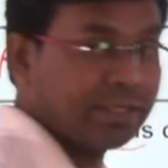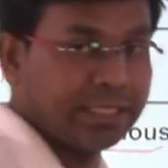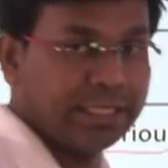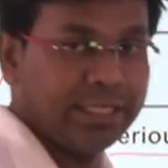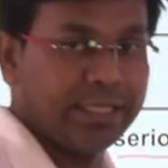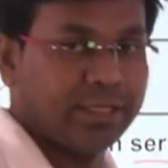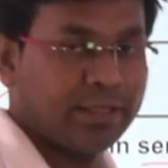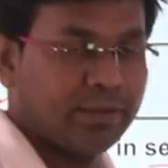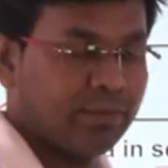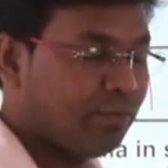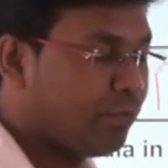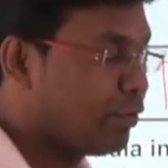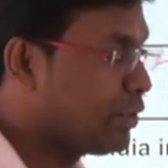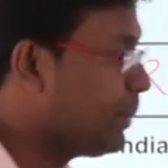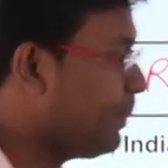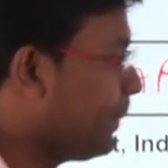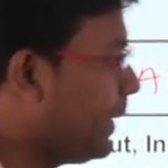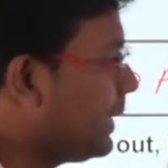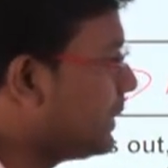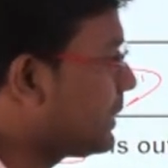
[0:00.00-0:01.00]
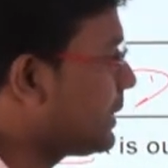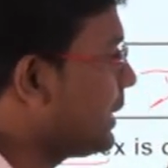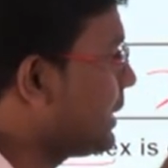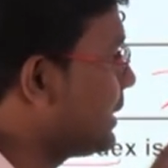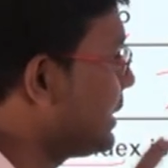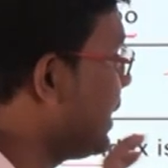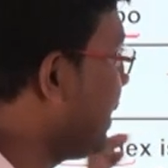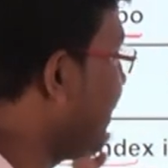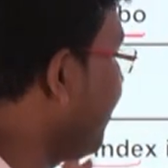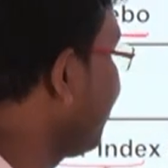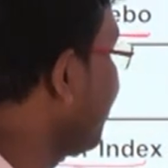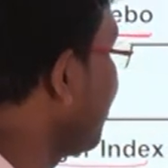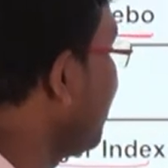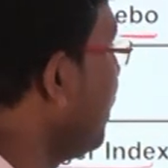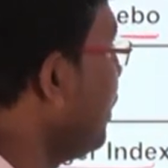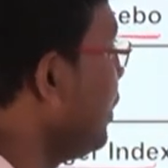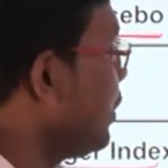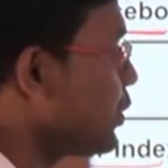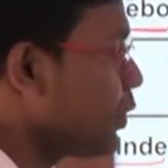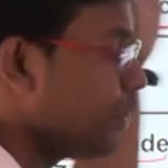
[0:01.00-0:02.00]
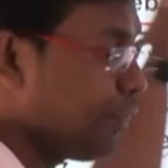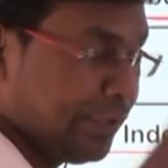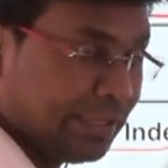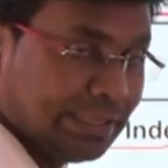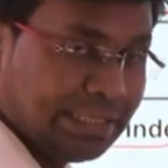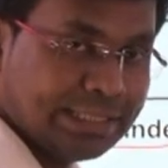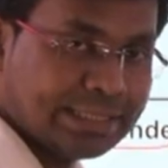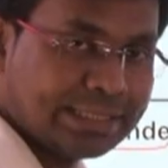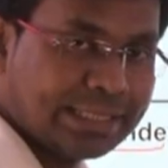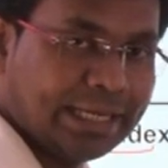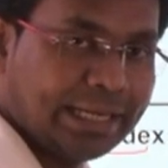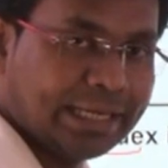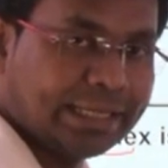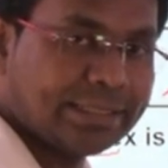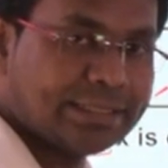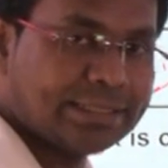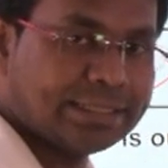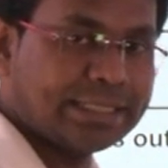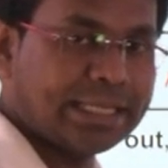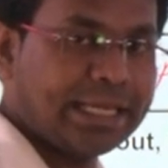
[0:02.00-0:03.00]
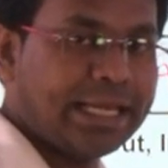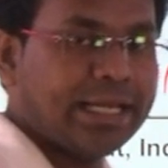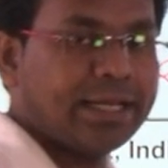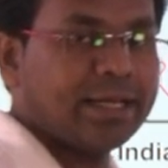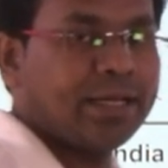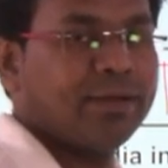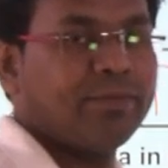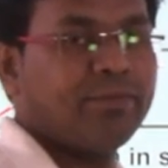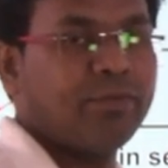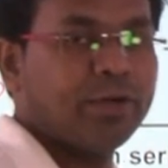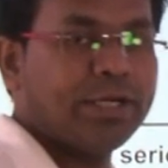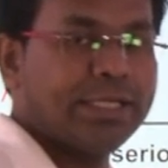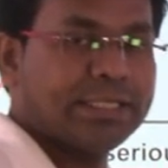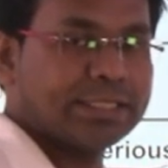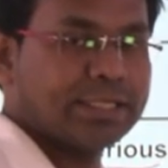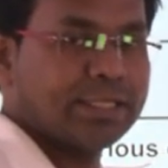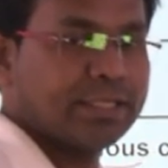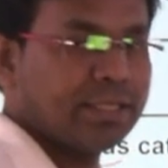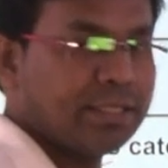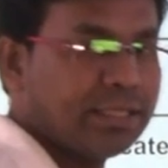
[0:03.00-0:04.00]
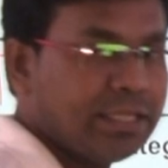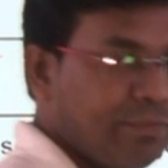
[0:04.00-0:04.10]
3 for the mains exam. So with this, let us take for discussion